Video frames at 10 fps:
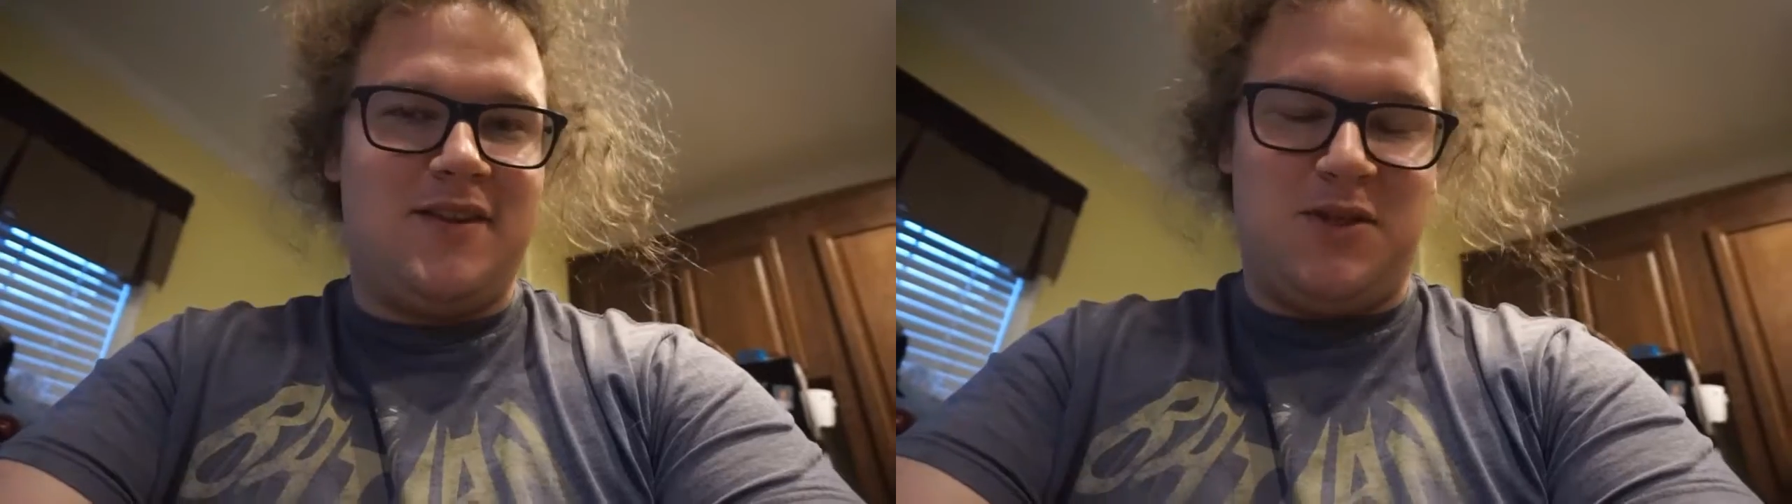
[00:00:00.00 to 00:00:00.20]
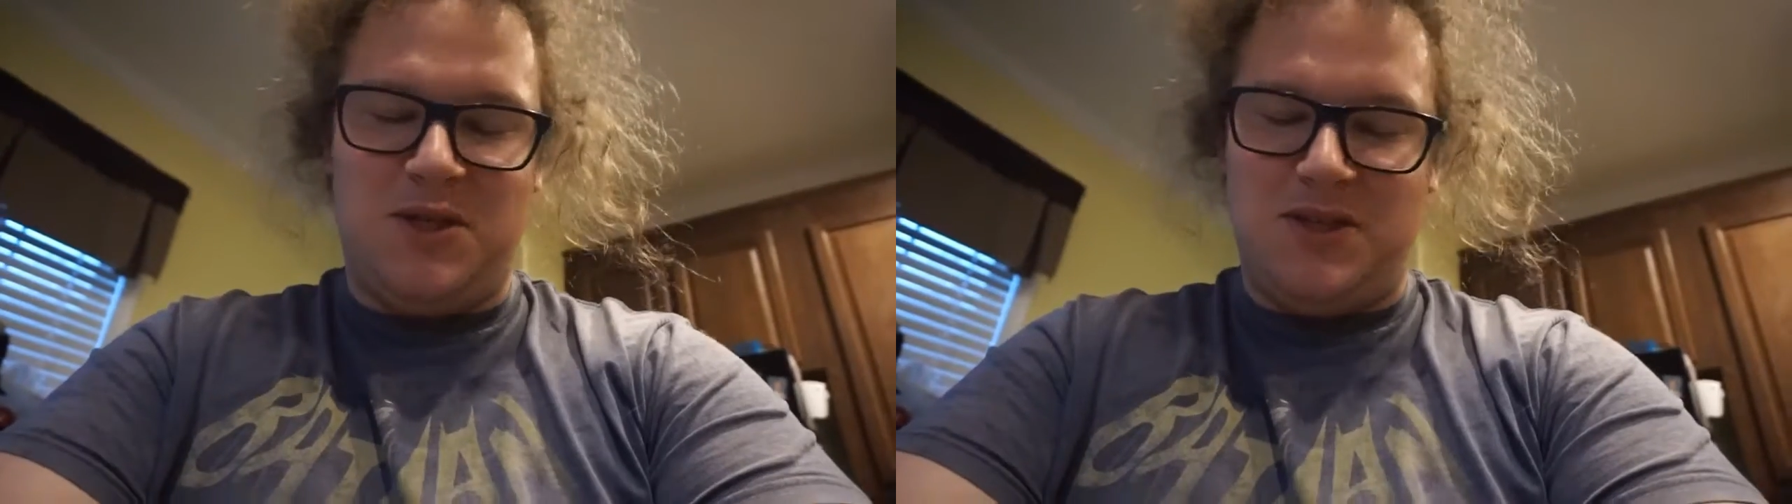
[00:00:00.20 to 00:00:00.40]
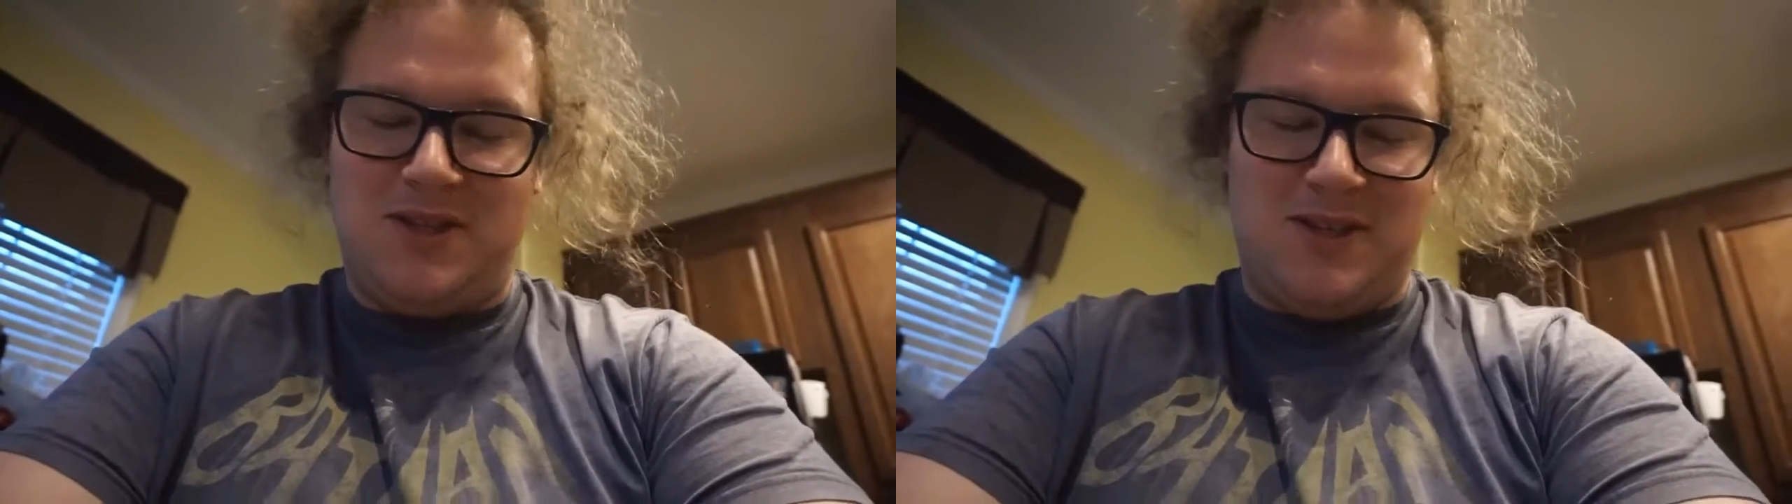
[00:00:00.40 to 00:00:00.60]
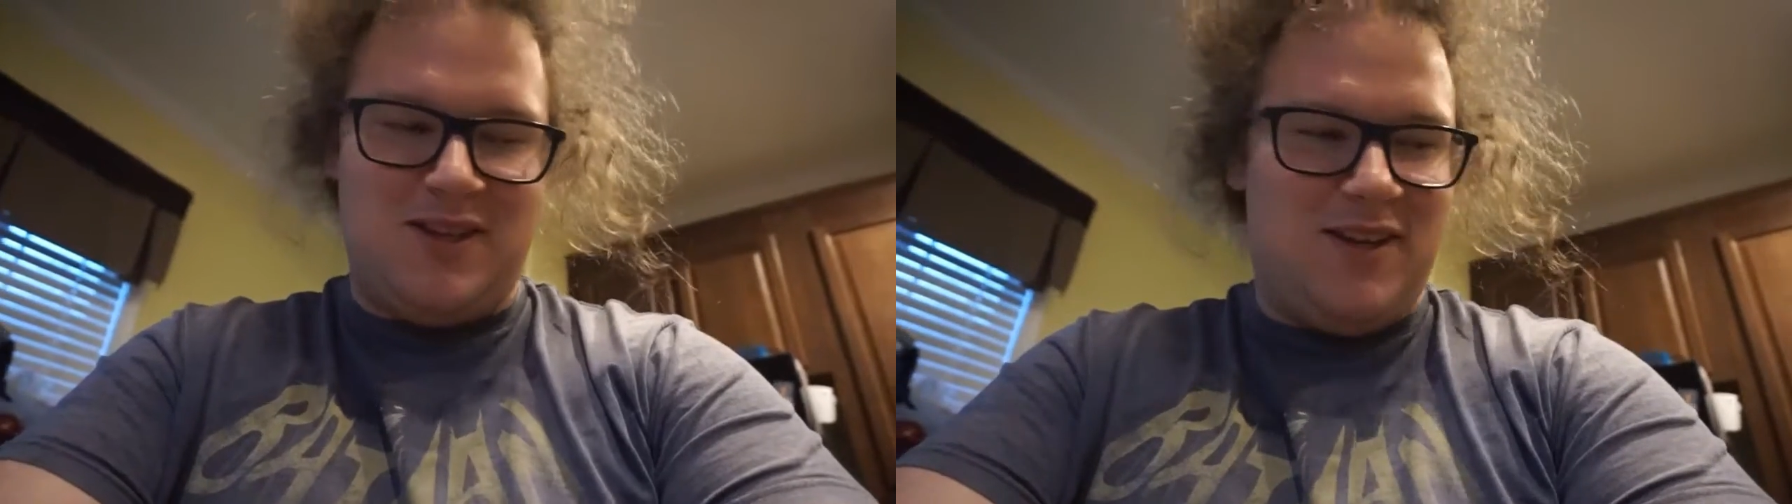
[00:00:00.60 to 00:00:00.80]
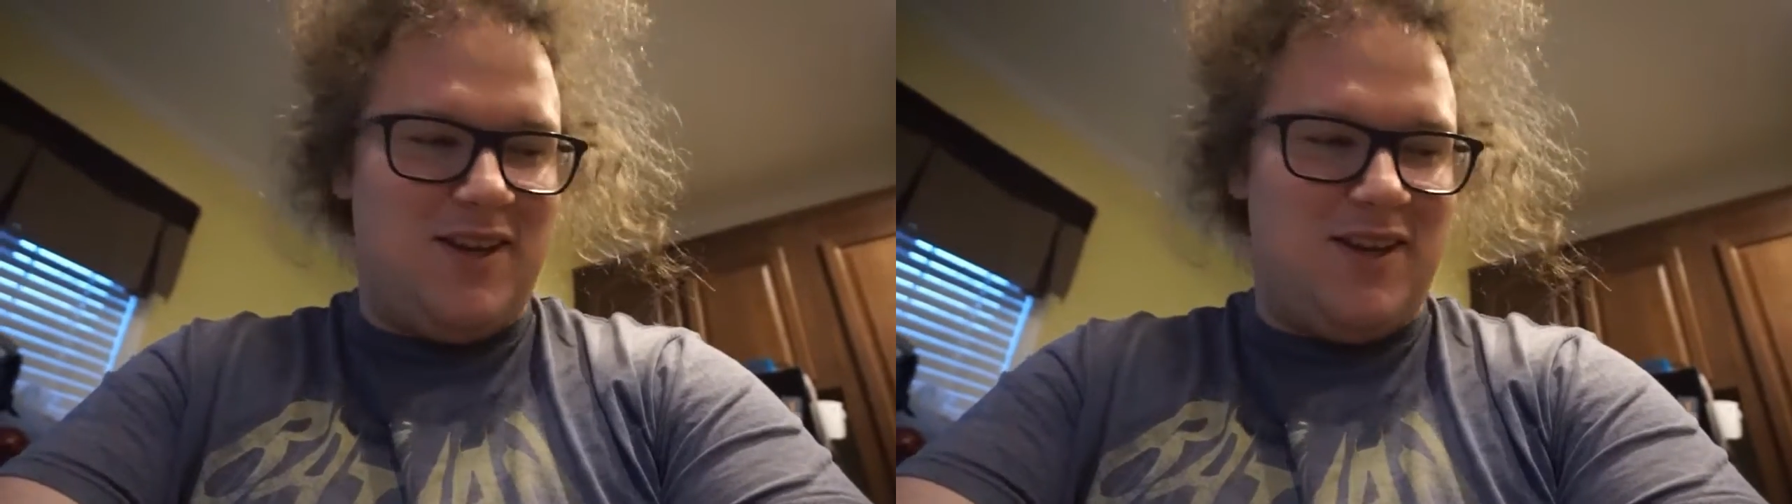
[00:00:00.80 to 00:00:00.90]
just